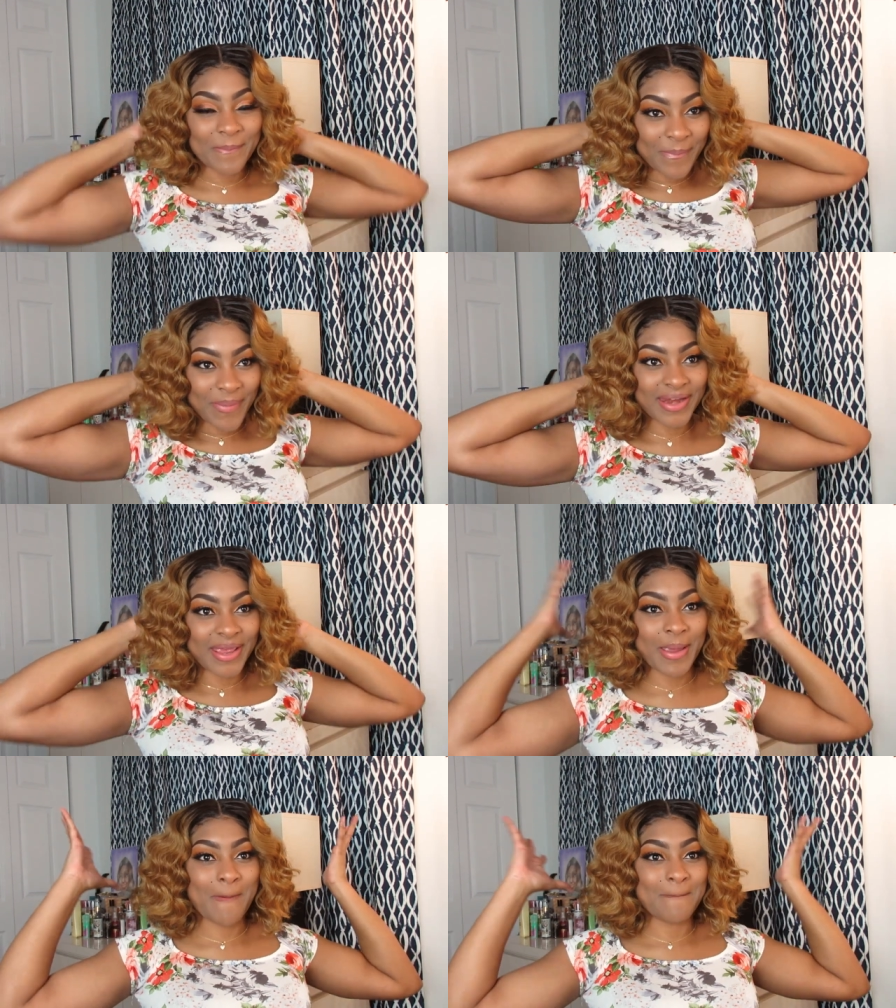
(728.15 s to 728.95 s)

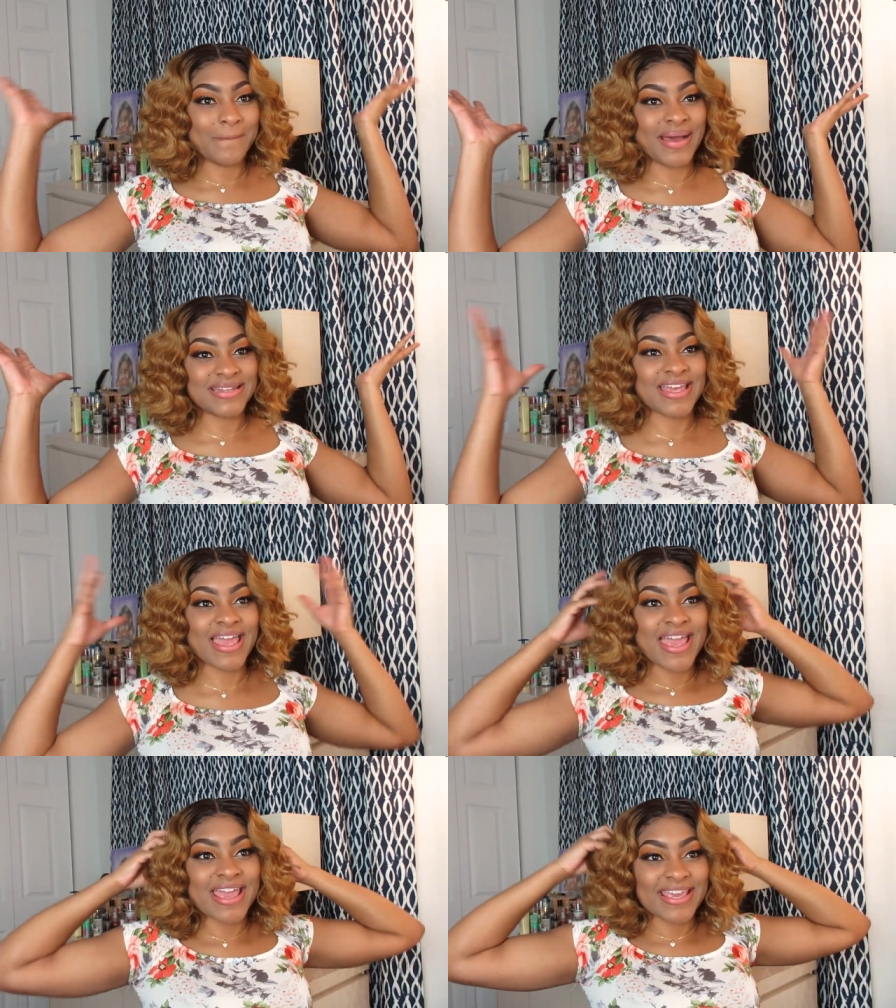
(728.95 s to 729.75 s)
pretty much
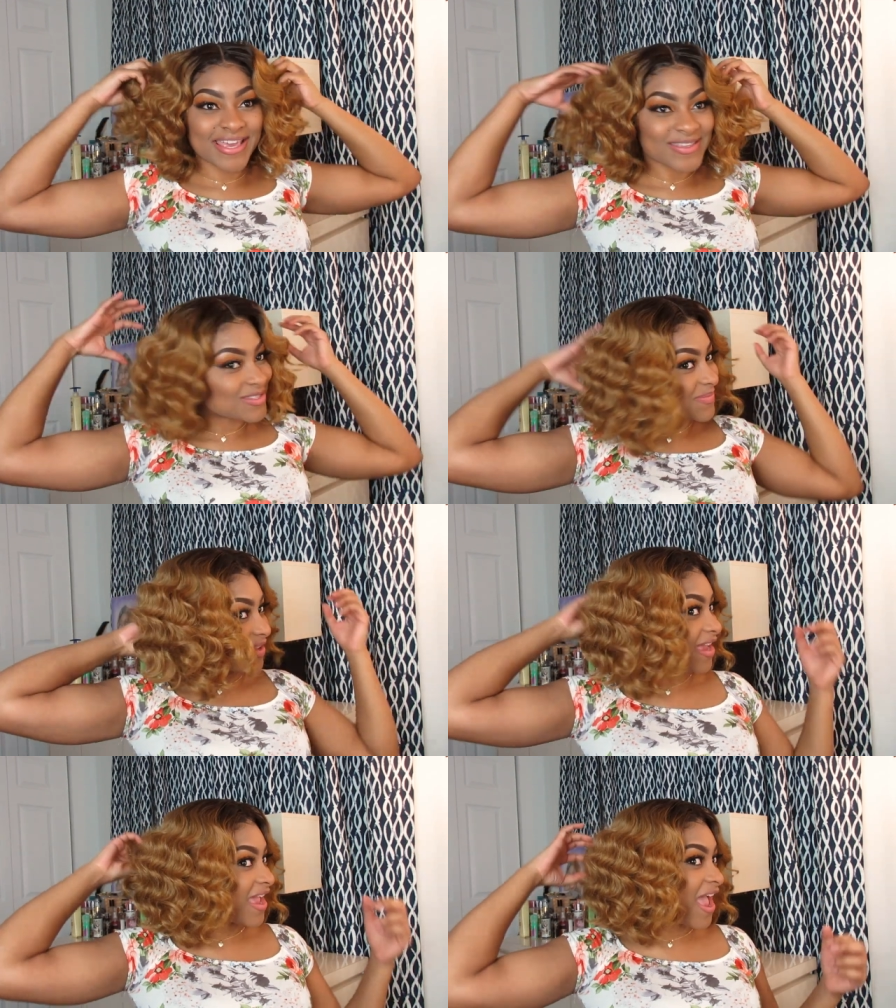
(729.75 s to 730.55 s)
gives
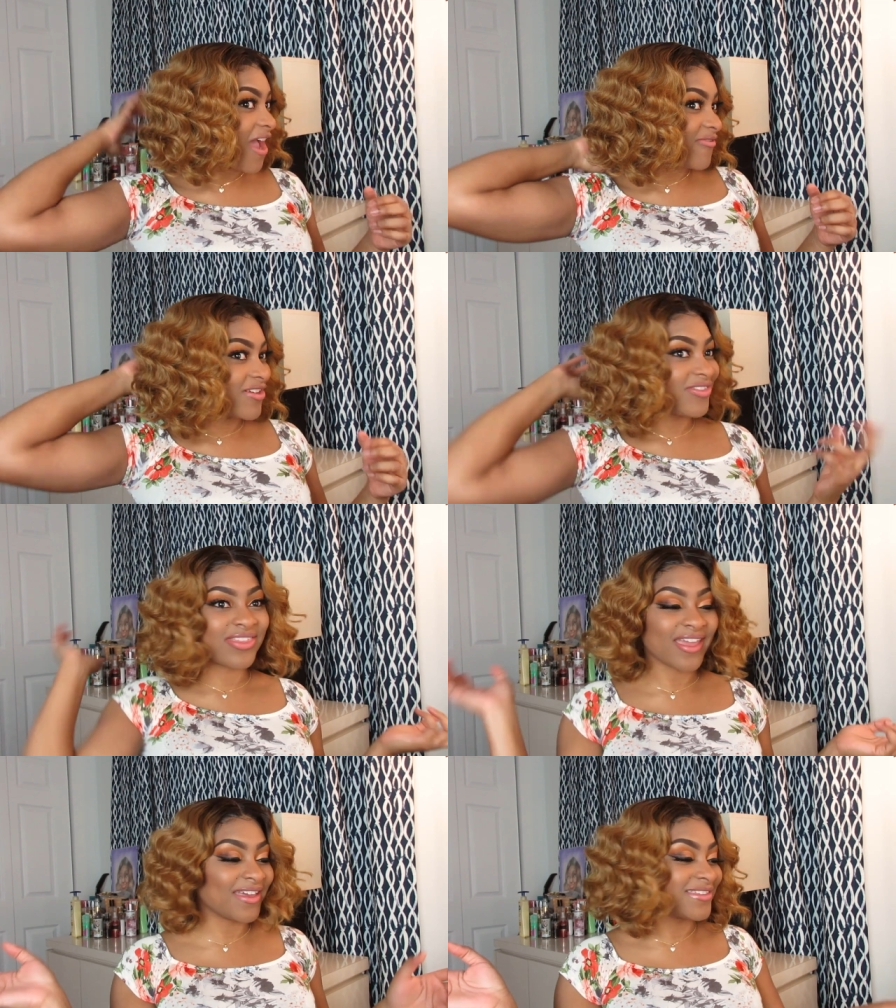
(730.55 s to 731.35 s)
me
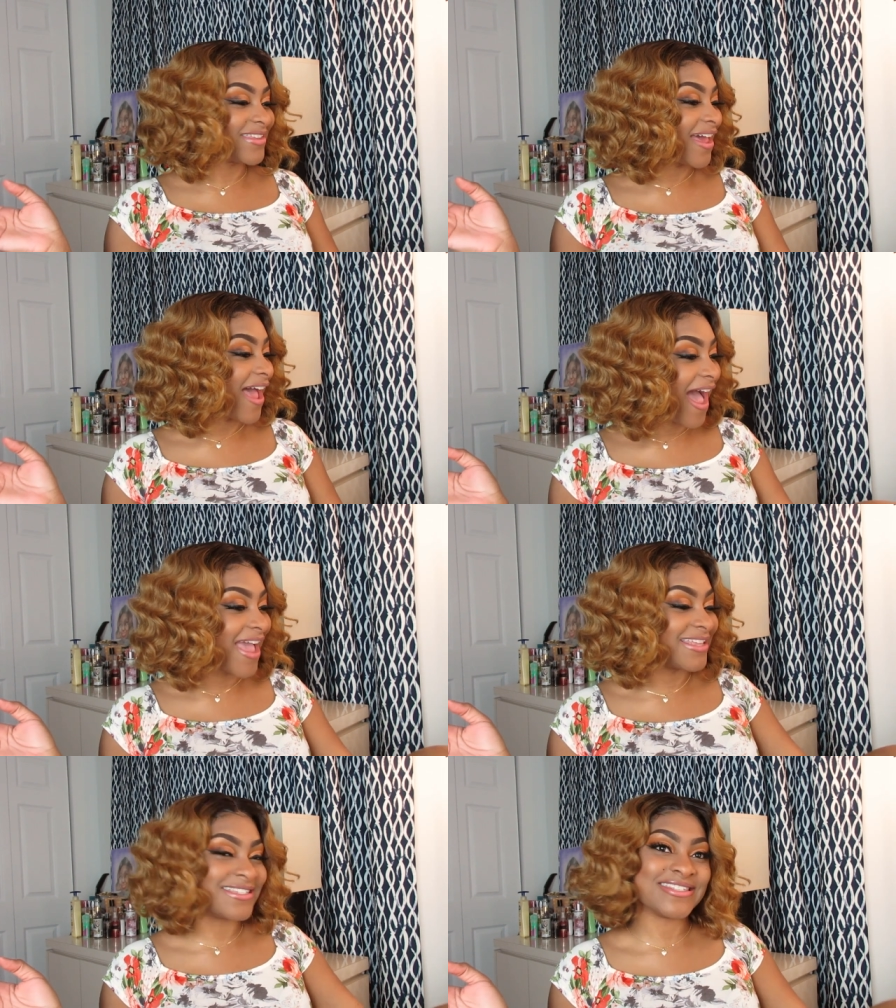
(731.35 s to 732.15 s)
everything that
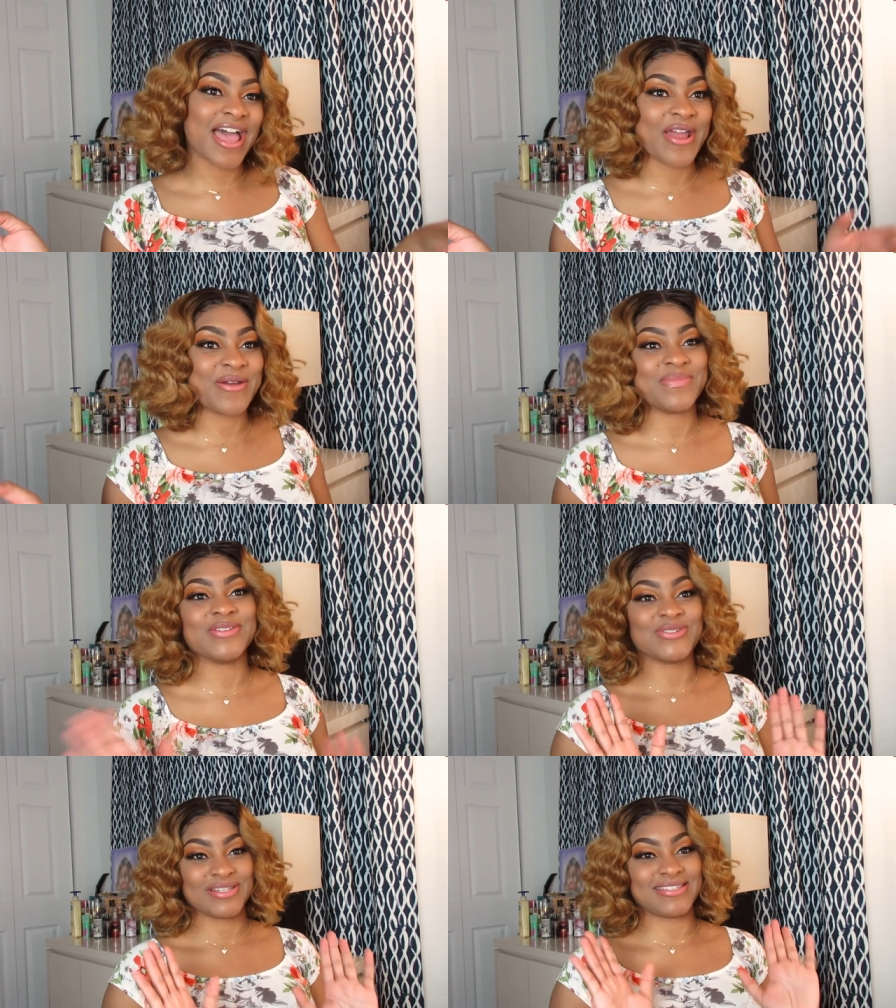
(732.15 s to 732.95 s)
I desire
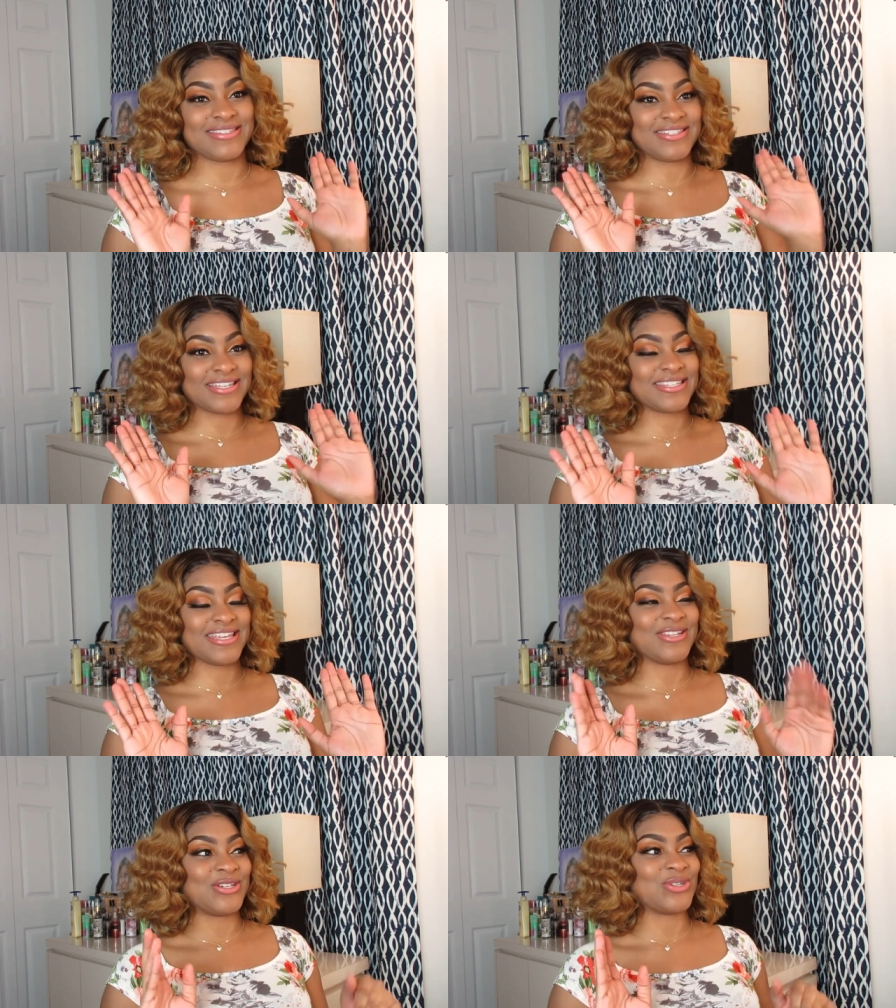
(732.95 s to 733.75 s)
but just, just
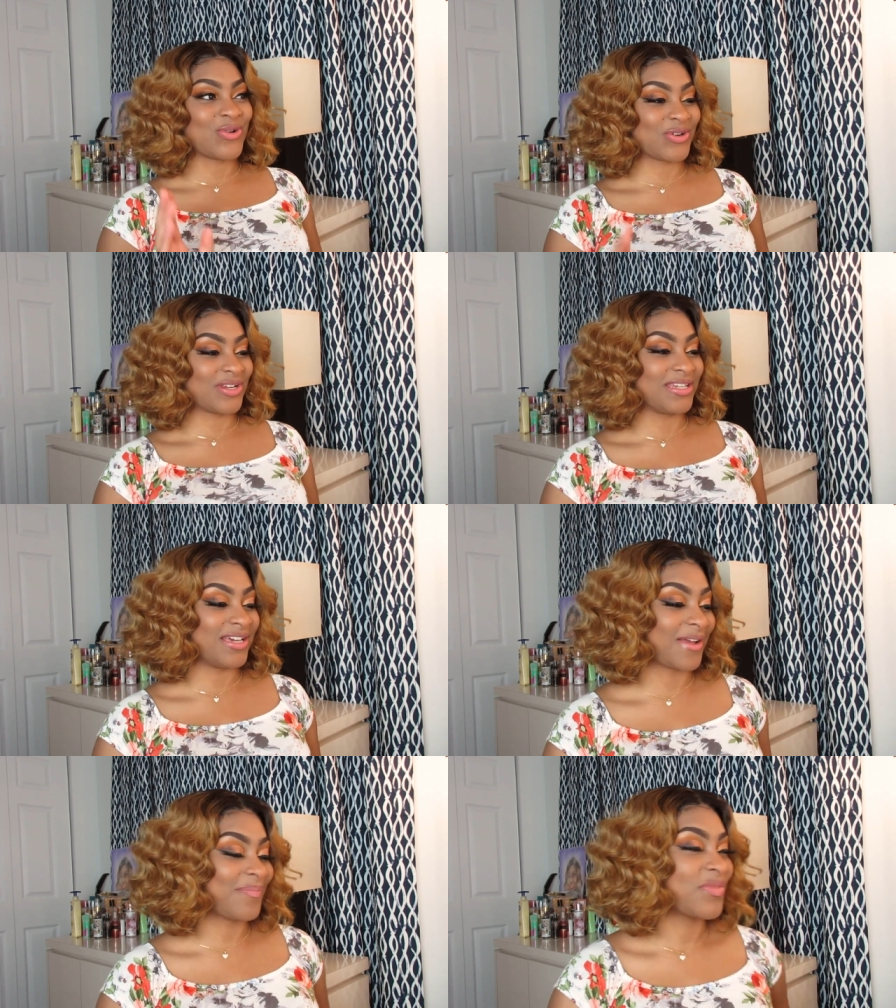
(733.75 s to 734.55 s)
in a shorter
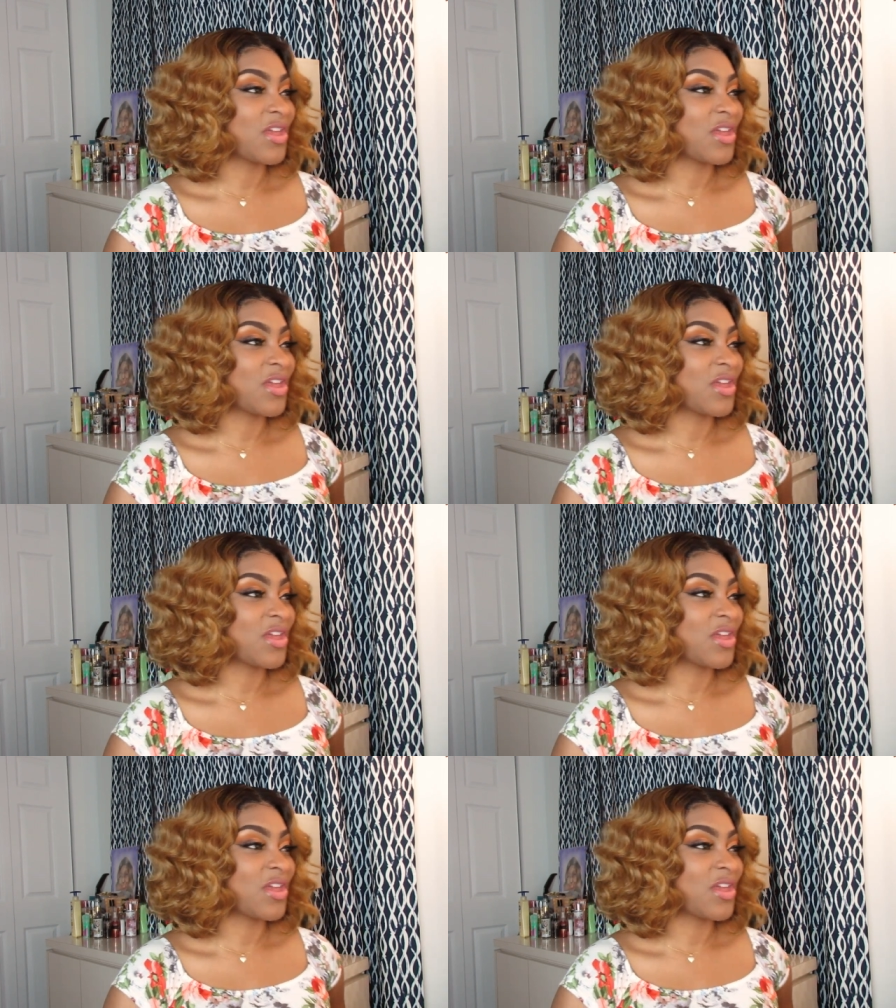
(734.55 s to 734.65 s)
look.